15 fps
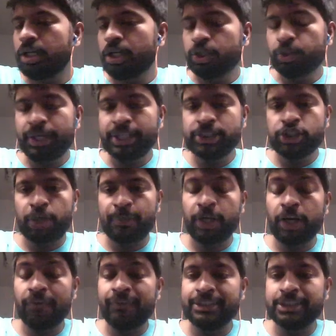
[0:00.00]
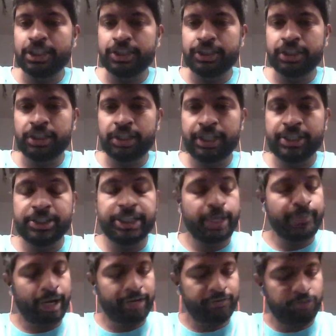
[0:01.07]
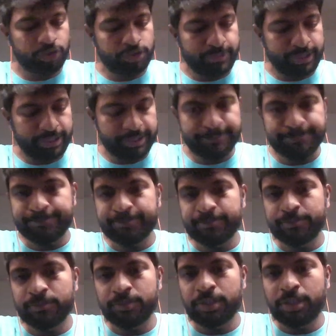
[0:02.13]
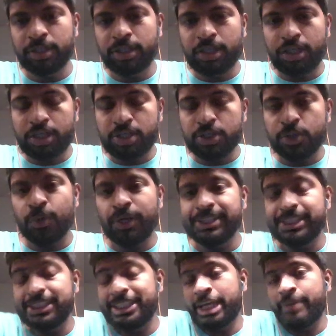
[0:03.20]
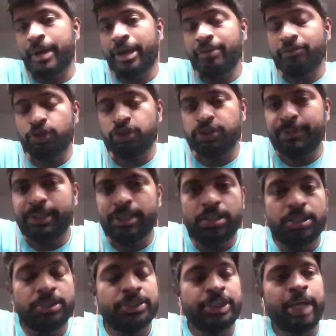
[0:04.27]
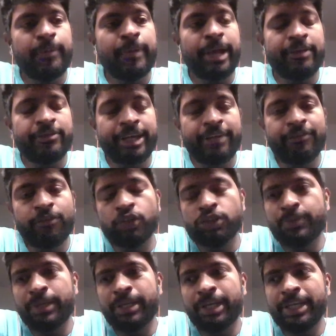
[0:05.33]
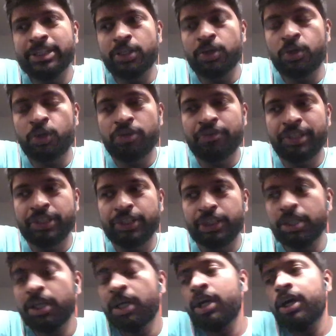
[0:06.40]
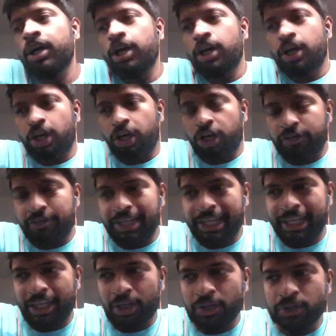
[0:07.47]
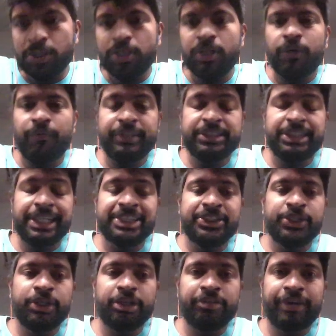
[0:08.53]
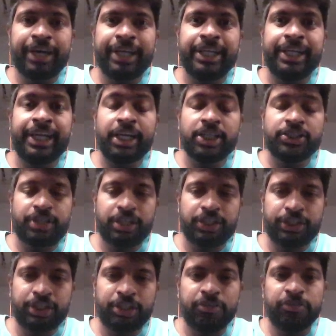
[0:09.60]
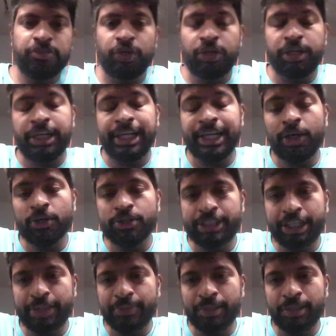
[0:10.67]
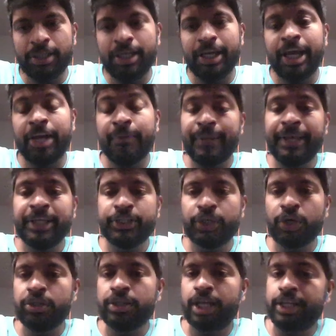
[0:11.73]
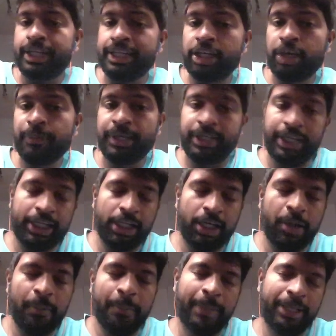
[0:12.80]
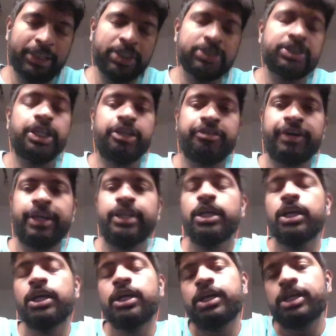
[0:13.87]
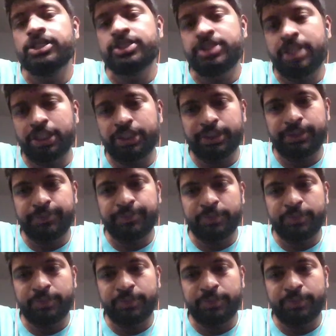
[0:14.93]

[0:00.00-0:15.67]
Today's topic of discussion is schema enforcement. So what is a schema enforcement? Schema enforcement is a core feature of a lakehouse which lets you define a data structure for a lakehouse table and make sure that the incoming data matches the defined structure.